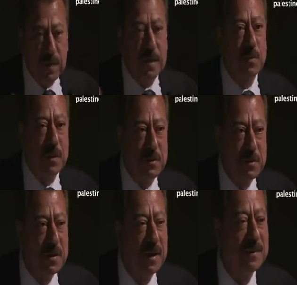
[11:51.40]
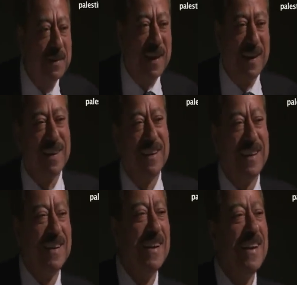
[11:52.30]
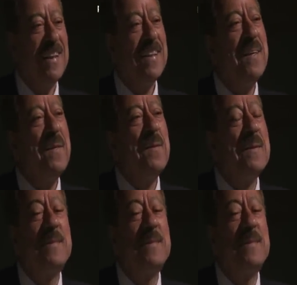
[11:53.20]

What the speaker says: finish with the Newsnight. It